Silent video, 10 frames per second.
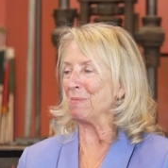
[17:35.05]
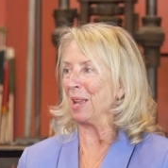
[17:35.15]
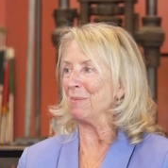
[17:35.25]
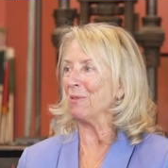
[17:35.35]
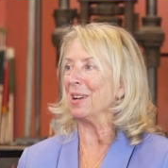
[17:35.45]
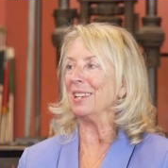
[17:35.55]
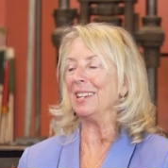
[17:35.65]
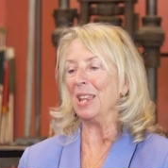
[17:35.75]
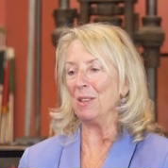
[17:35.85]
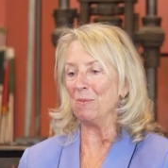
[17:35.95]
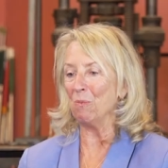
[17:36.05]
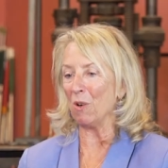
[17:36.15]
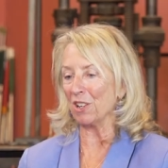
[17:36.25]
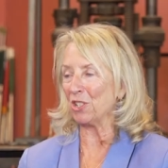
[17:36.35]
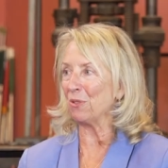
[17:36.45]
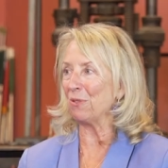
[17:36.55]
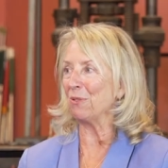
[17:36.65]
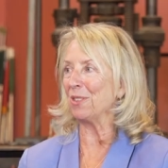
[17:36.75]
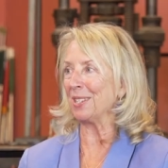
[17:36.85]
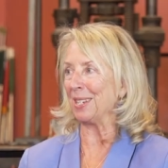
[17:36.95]
pig He walks you
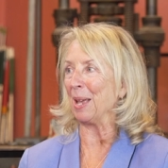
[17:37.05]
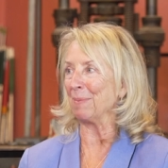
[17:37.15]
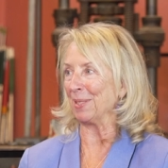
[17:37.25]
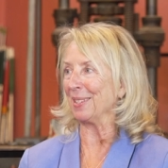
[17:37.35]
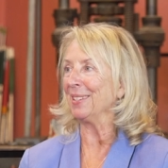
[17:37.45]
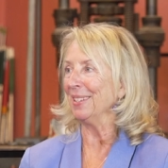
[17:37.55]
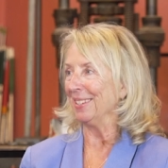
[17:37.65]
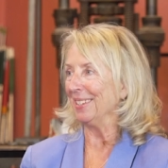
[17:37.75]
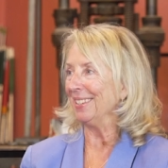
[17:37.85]
through the steps. He